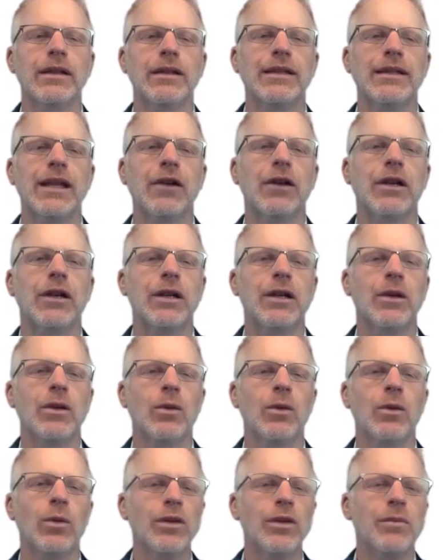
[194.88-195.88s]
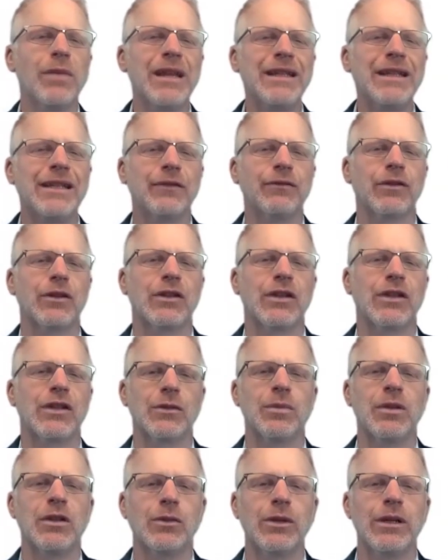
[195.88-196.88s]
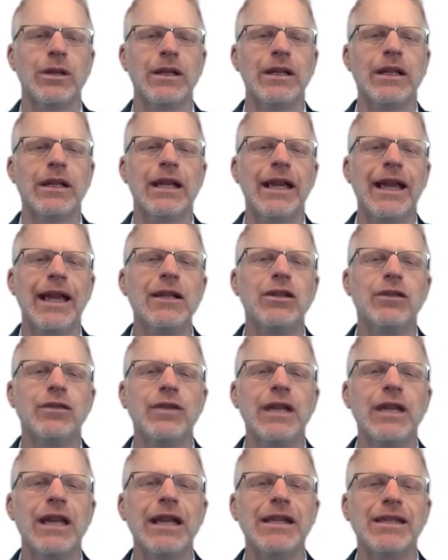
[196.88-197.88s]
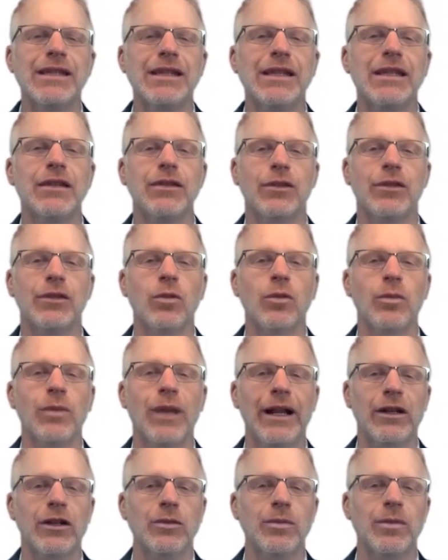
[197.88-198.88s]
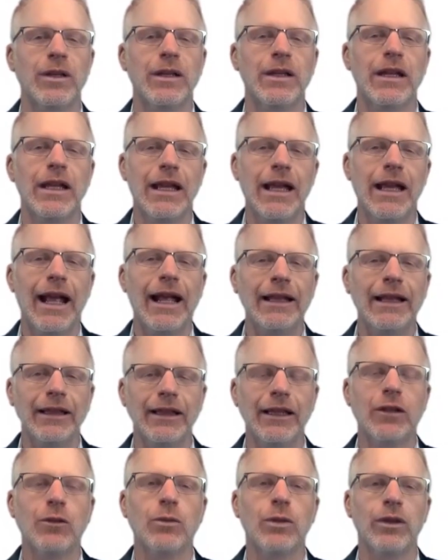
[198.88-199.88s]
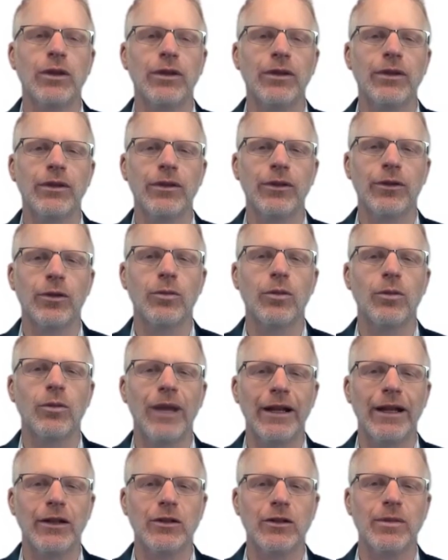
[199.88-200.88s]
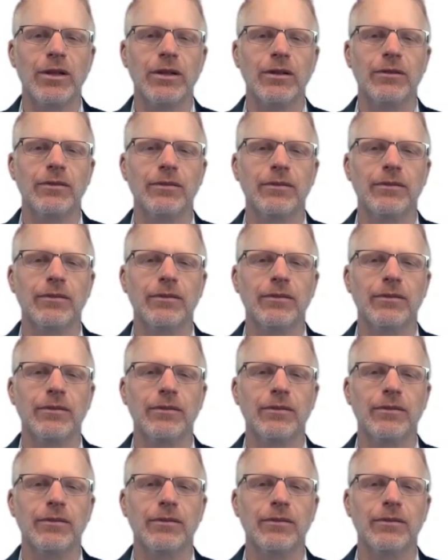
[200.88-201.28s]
Terry, what are the main differences between HVAC thermal management and liquid thermal management?